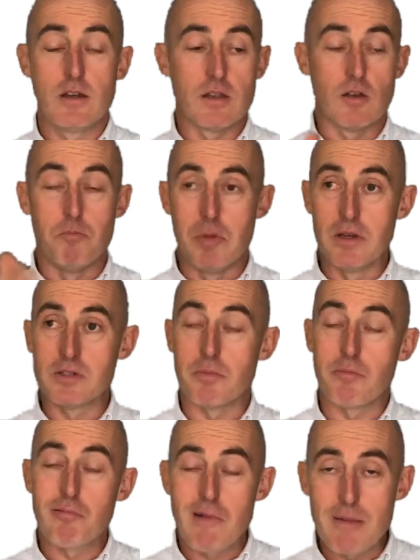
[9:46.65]
You know, Bill's a
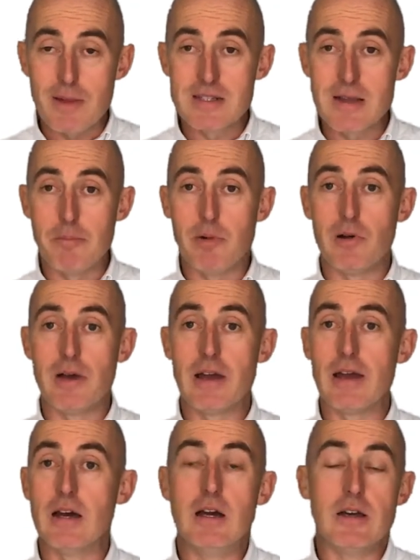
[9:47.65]
prime example
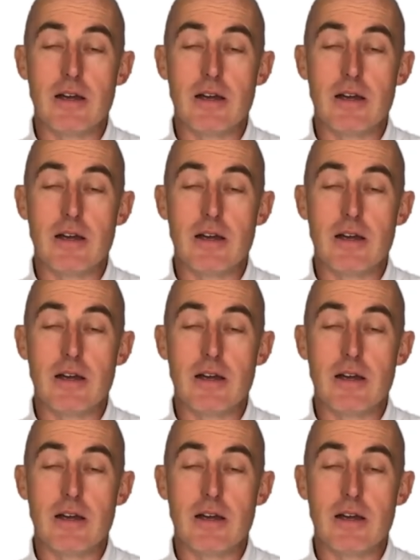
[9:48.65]
here.